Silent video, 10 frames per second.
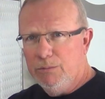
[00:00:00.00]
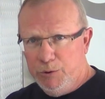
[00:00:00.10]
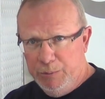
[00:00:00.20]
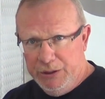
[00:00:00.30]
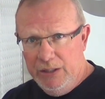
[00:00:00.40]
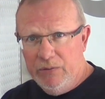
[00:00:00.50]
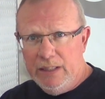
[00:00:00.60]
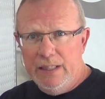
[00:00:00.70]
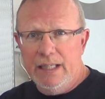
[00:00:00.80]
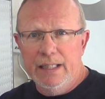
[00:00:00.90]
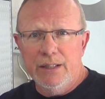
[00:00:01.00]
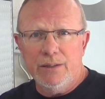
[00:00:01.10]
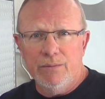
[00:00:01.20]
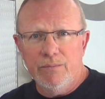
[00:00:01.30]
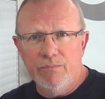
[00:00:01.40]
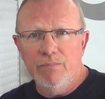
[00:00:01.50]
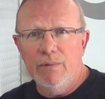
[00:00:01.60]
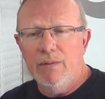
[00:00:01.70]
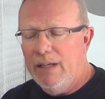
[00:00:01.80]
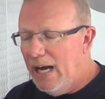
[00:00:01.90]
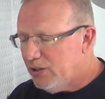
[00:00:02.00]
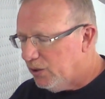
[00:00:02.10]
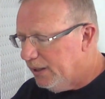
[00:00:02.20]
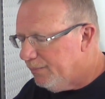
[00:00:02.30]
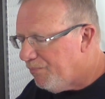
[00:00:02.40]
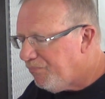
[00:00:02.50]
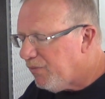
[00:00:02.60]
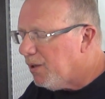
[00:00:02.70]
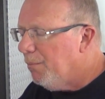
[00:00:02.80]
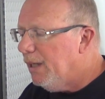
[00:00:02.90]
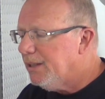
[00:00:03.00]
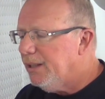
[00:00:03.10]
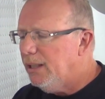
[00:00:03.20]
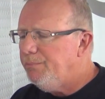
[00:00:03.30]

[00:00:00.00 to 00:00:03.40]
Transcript: specifically that is, actually, but